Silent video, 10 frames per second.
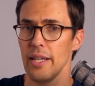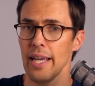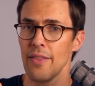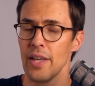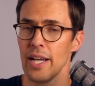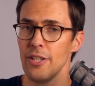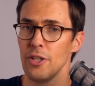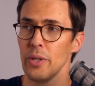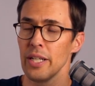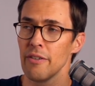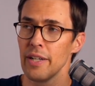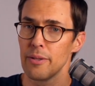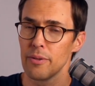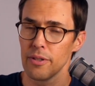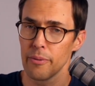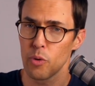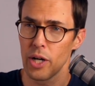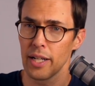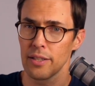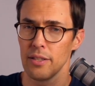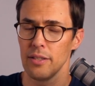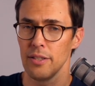And then you innovate the product,